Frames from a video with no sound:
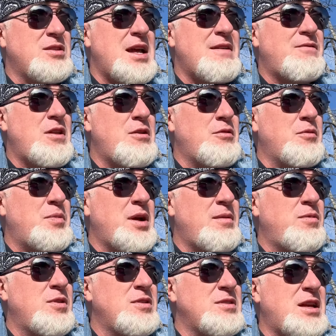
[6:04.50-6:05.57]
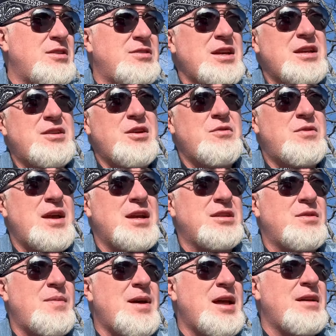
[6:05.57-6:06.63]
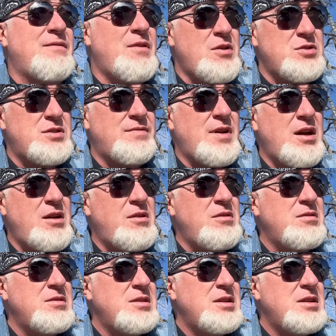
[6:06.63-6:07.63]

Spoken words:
lifelong Republicans. I'll say two things about it. First of all,